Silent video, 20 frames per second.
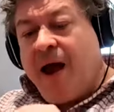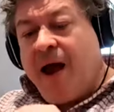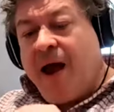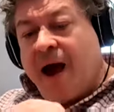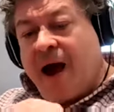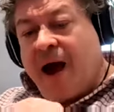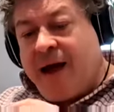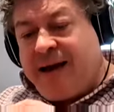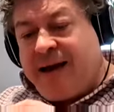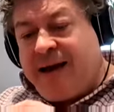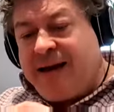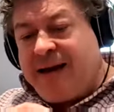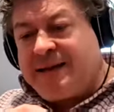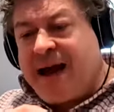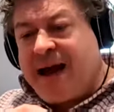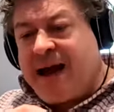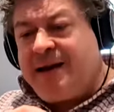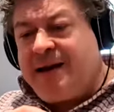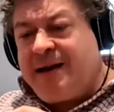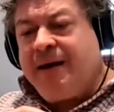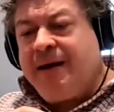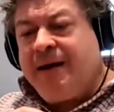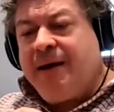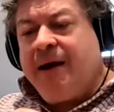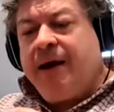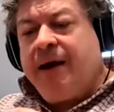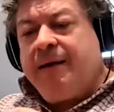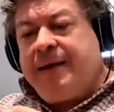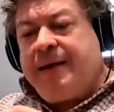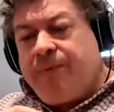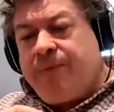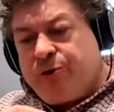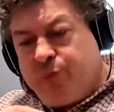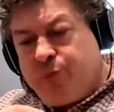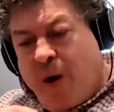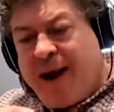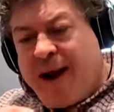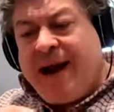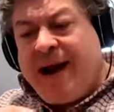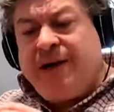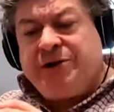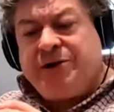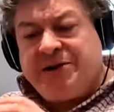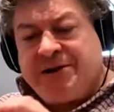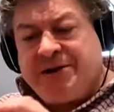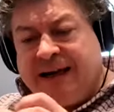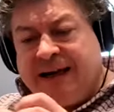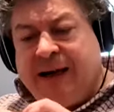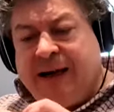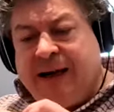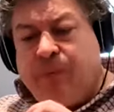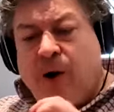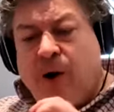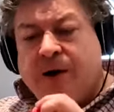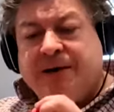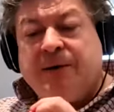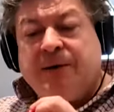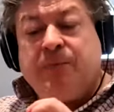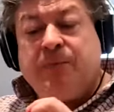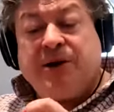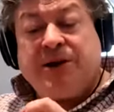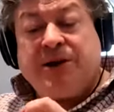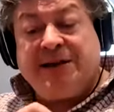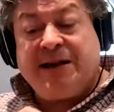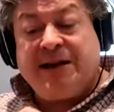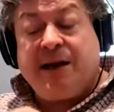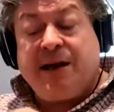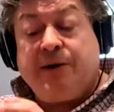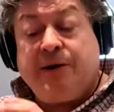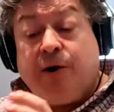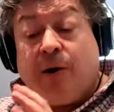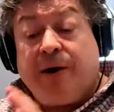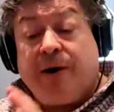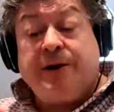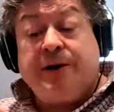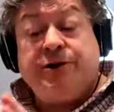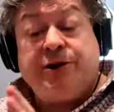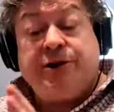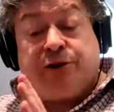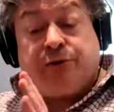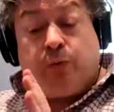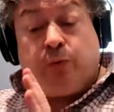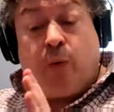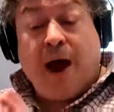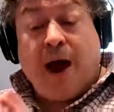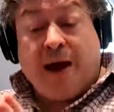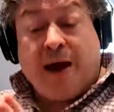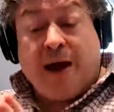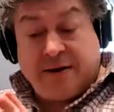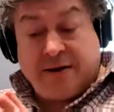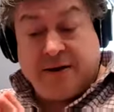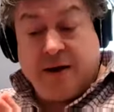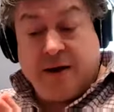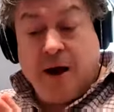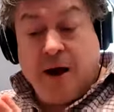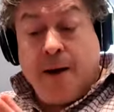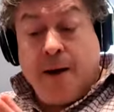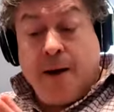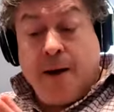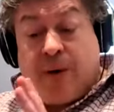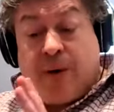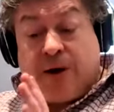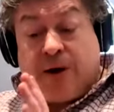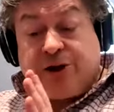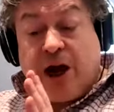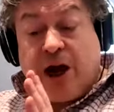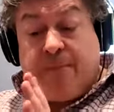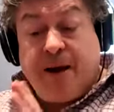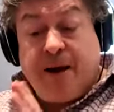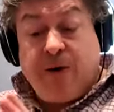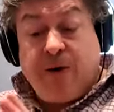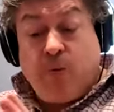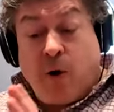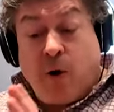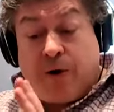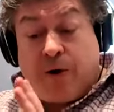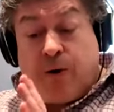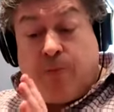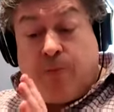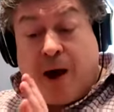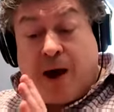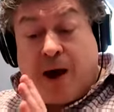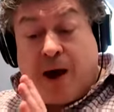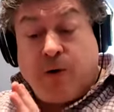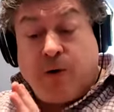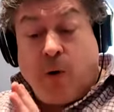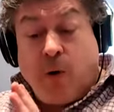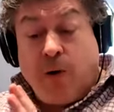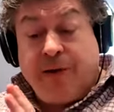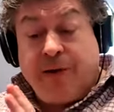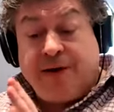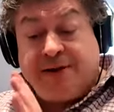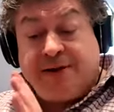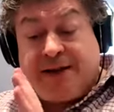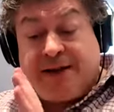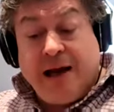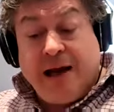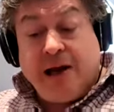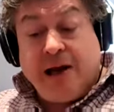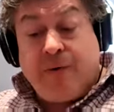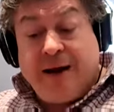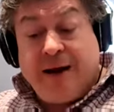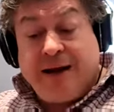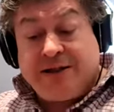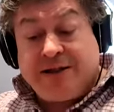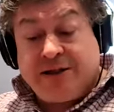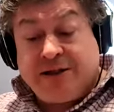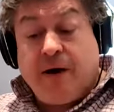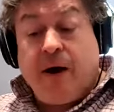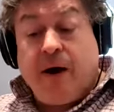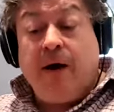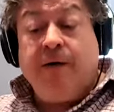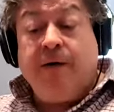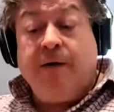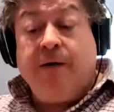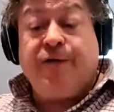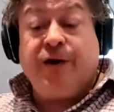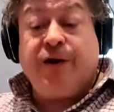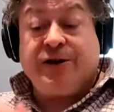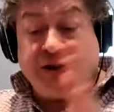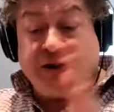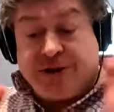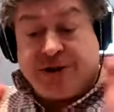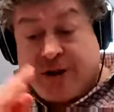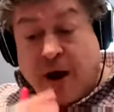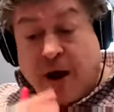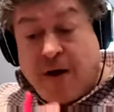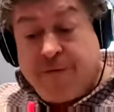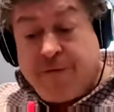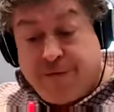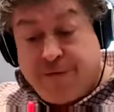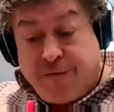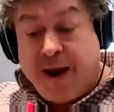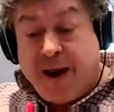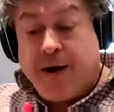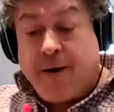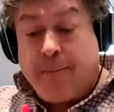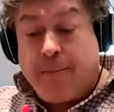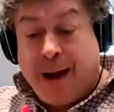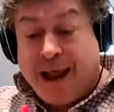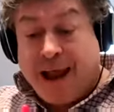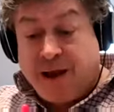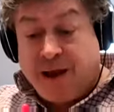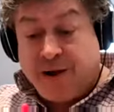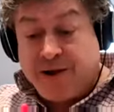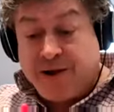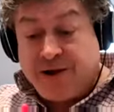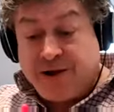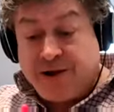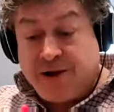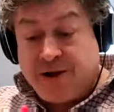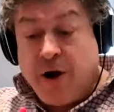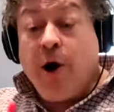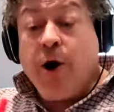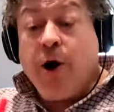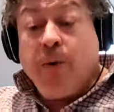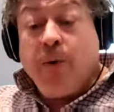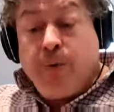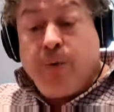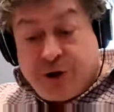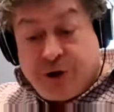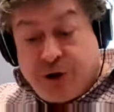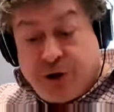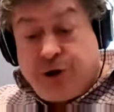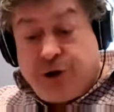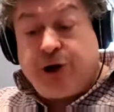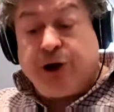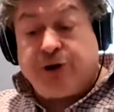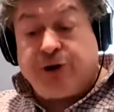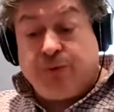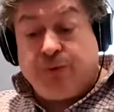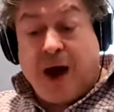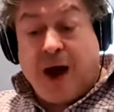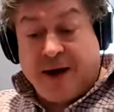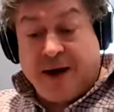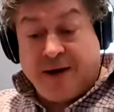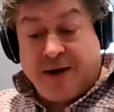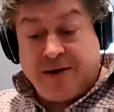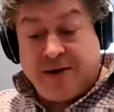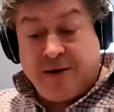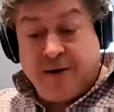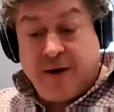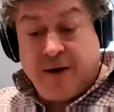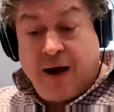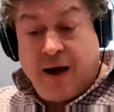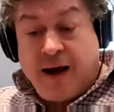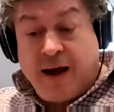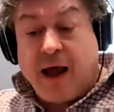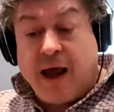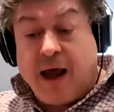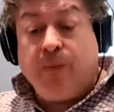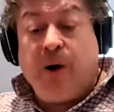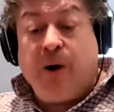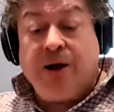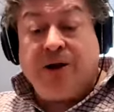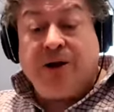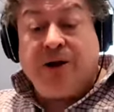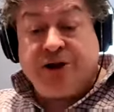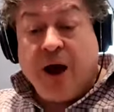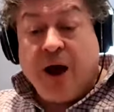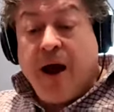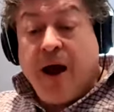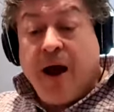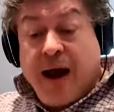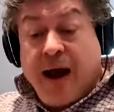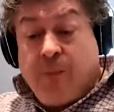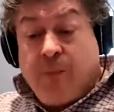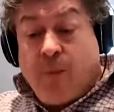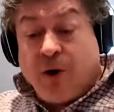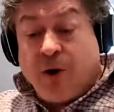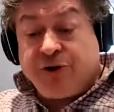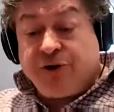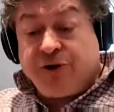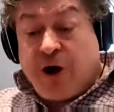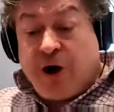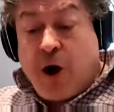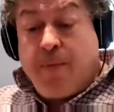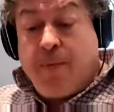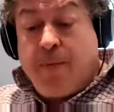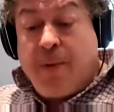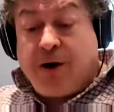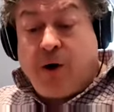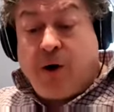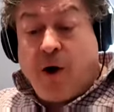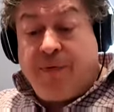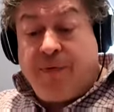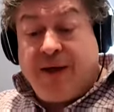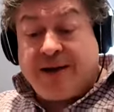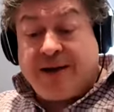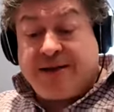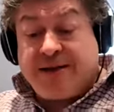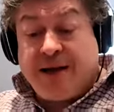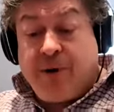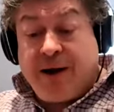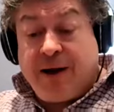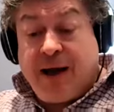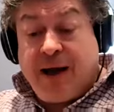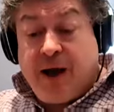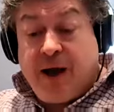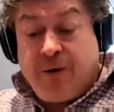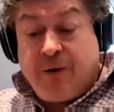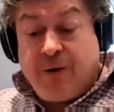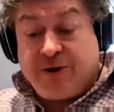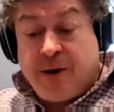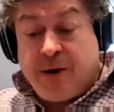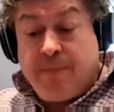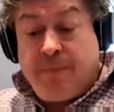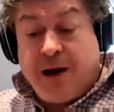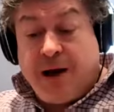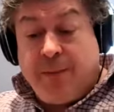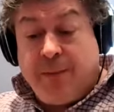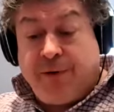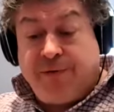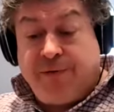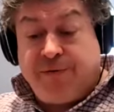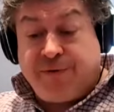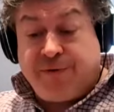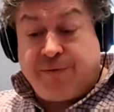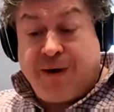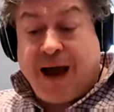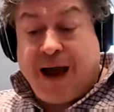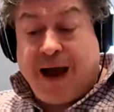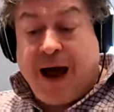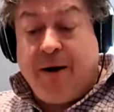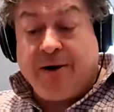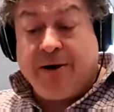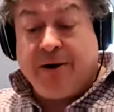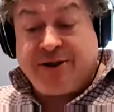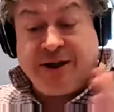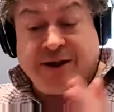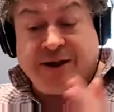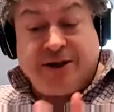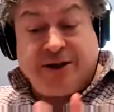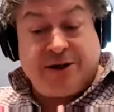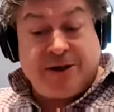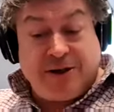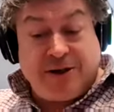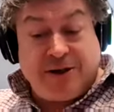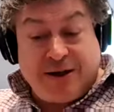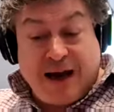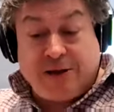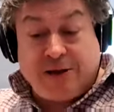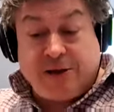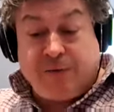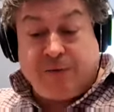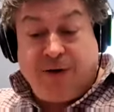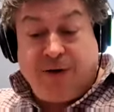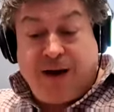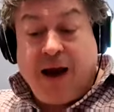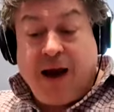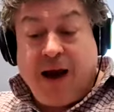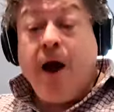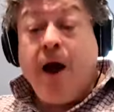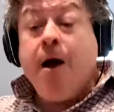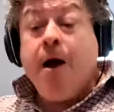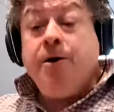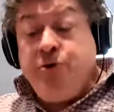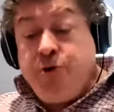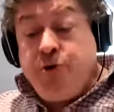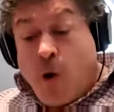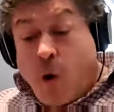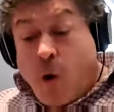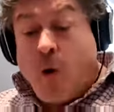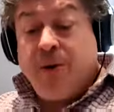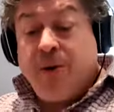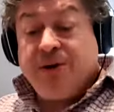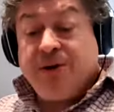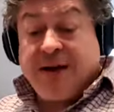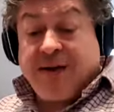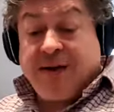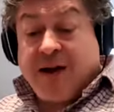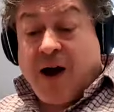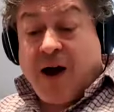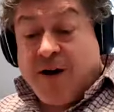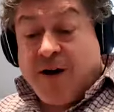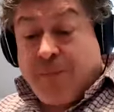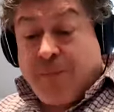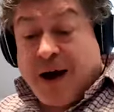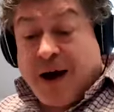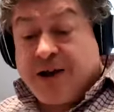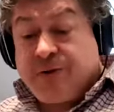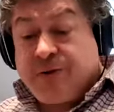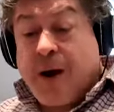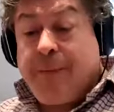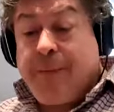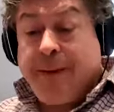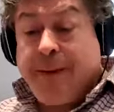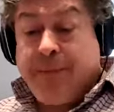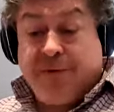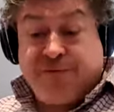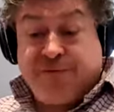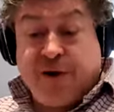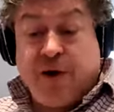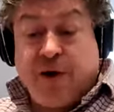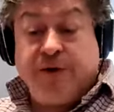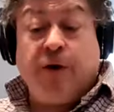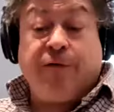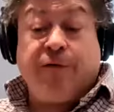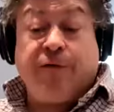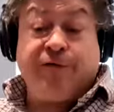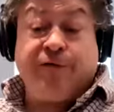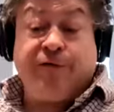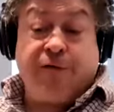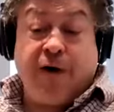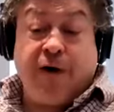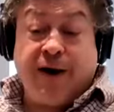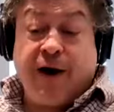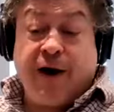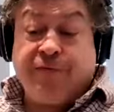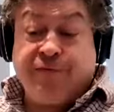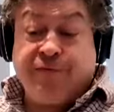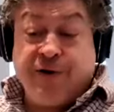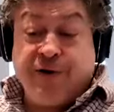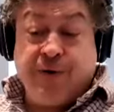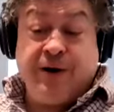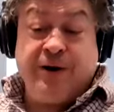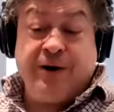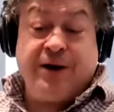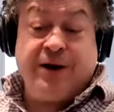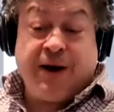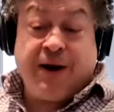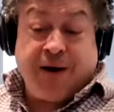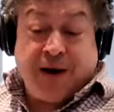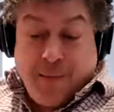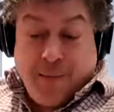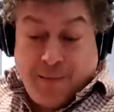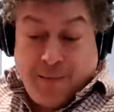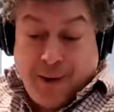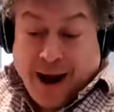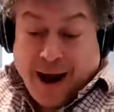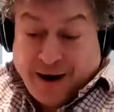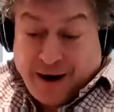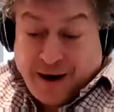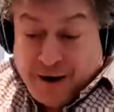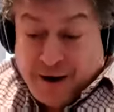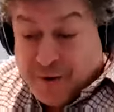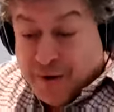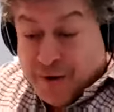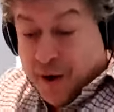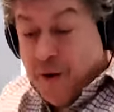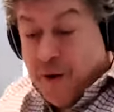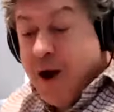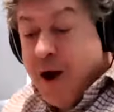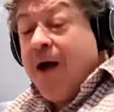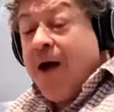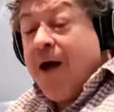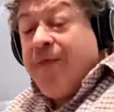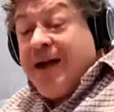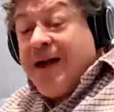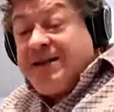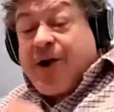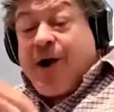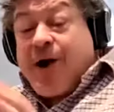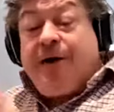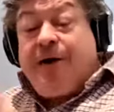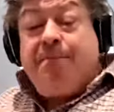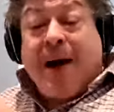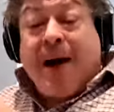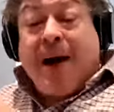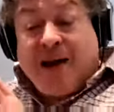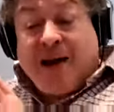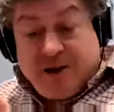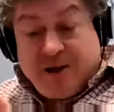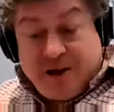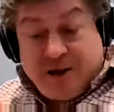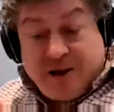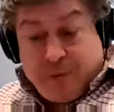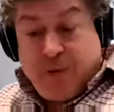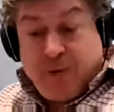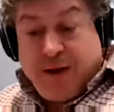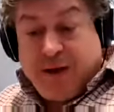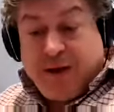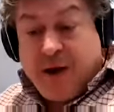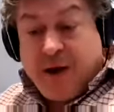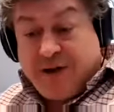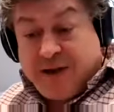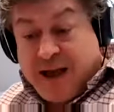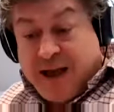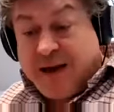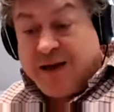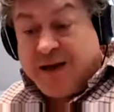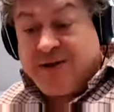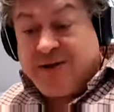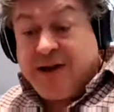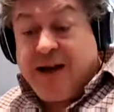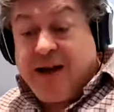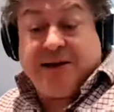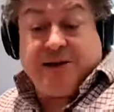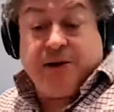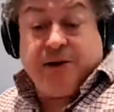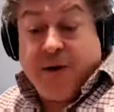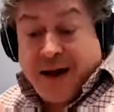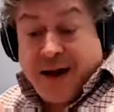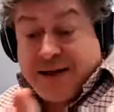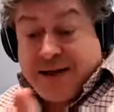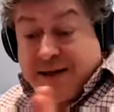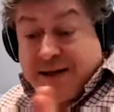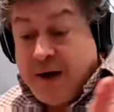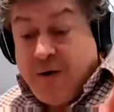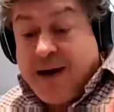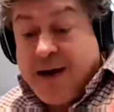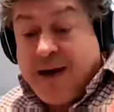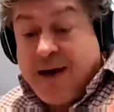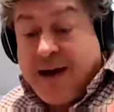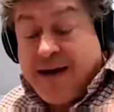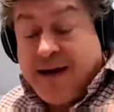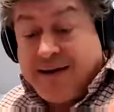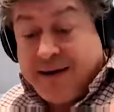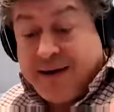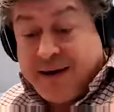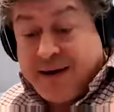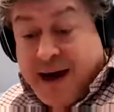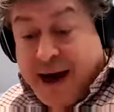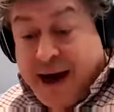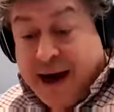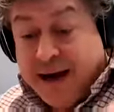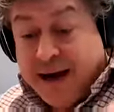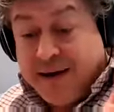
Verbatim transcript: And he said there was one agency he worked in which he said got it just right, by which I mean what you might call the Taylorist versus fun balance was just right. In other words, it wasn't, oh my God, there's someone here who's unbillable for three hours. This is a catastrophe. Nor was it the kind of place where people floated off on Friday afternoon and didn't come back. You know, yeah. there's a kind of balance between those things, and it's not necessarily easy to hit.